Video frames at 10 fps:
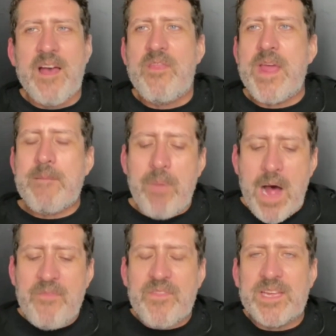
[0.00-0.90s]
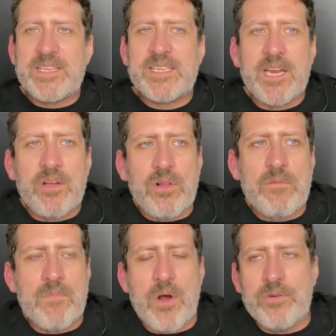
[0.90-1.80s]
They bought the single
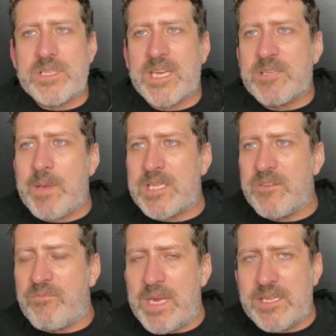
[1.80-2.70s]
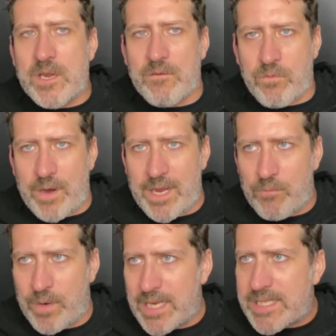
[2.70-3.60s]
most expensive piece of
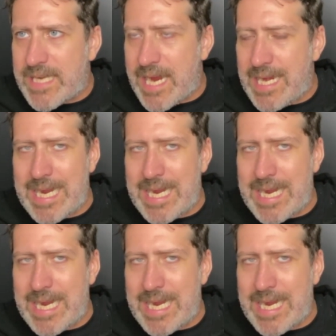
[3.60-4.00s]
real estate